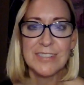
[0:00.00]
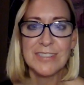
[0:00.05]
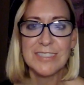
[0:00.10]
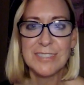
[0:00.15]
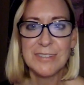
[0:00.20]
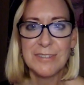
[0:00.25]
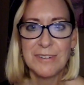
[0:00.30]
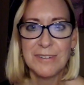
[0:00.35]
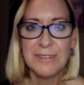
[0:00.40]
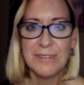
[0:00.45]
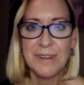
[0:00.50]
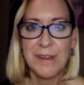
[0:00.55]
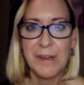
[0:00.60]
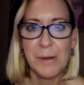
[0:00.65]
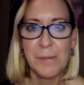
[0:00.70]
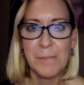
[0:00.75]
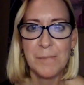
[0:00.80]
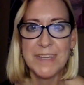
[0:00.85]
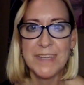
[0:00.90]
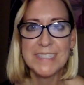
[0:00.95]
So
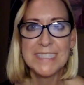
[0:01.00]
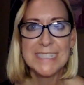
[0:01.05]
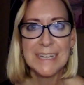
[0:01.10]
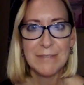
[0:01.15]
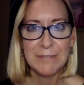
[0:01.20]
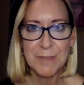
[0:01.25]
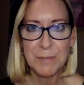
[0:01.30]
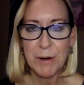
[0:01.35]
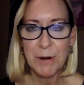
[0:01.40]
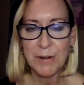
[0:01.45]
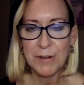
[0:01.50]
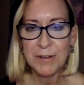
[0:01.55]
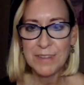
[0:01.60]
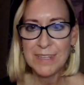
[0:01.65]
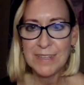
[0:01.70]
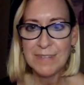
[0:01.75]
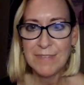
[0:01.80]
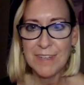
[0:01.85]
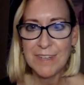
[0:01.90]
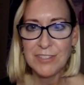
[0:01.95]
that's definitely part of the
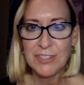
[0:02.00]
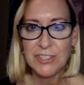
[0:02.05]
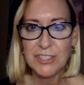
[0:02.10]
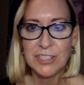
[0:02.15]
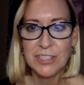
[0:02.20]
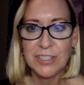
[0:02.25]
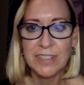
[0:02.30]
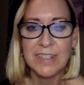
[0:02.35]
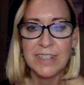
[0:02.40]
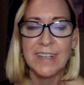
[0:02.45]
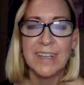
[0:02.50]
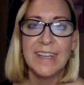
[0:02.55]
adventure.